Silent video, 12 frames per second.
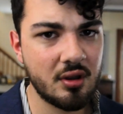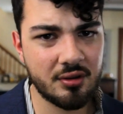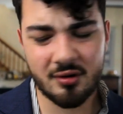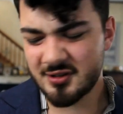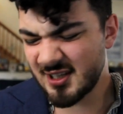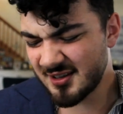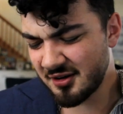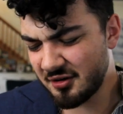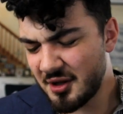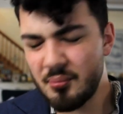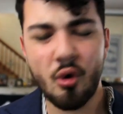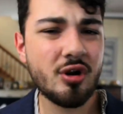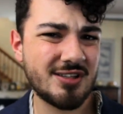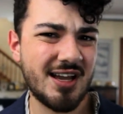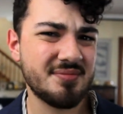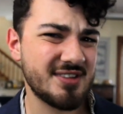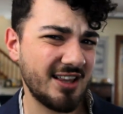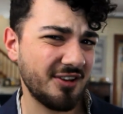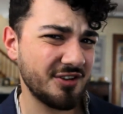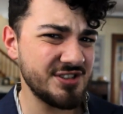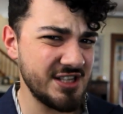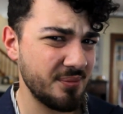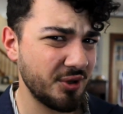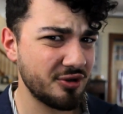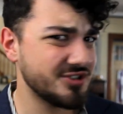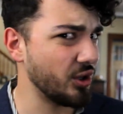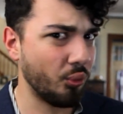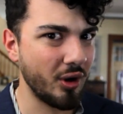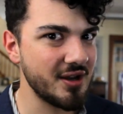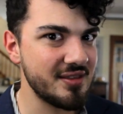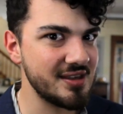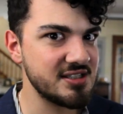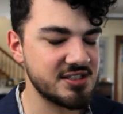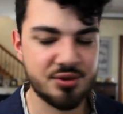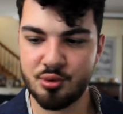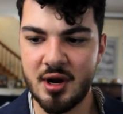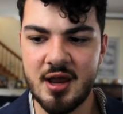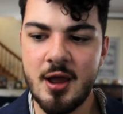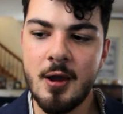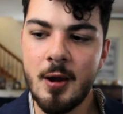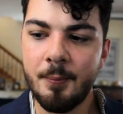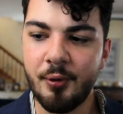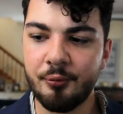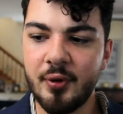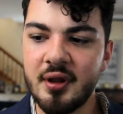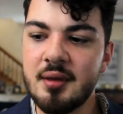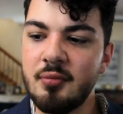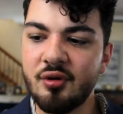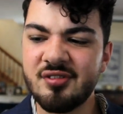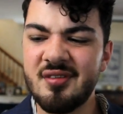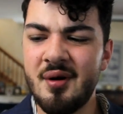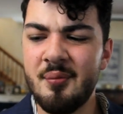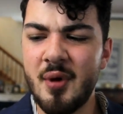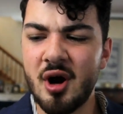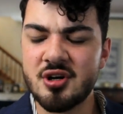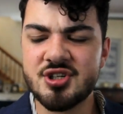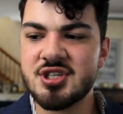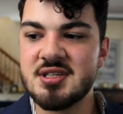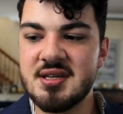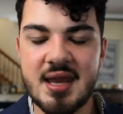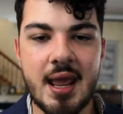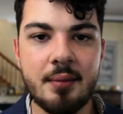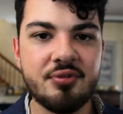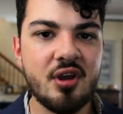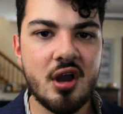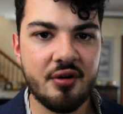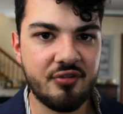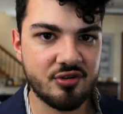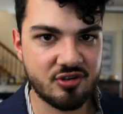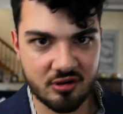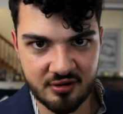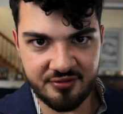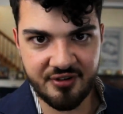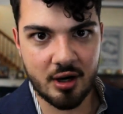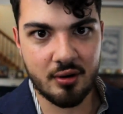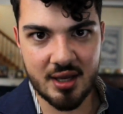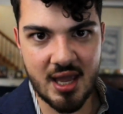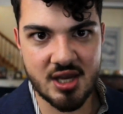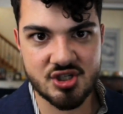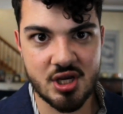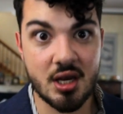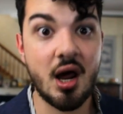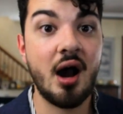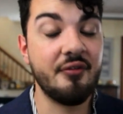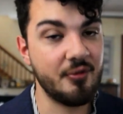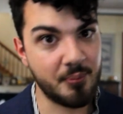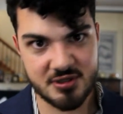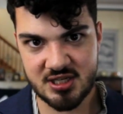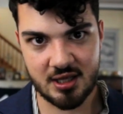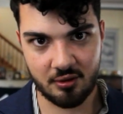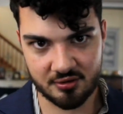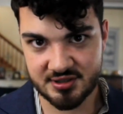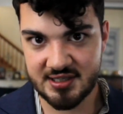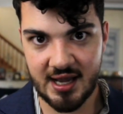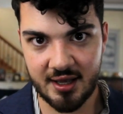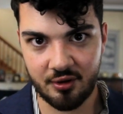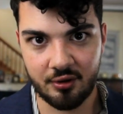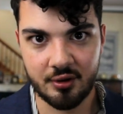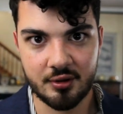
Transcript: There are technically more types that look similar to one of these three, but really most of them are just names for certain variation of a particular style.